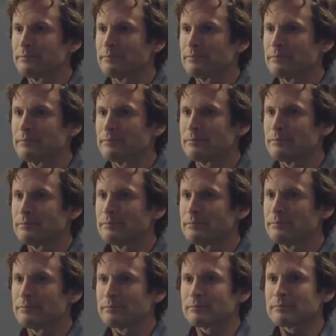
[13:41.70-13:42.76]

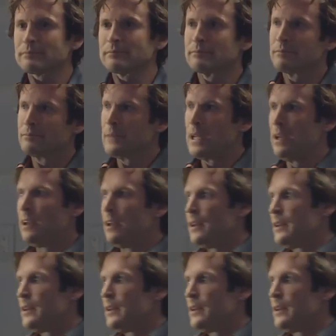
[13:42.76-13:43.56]
(no one is talking)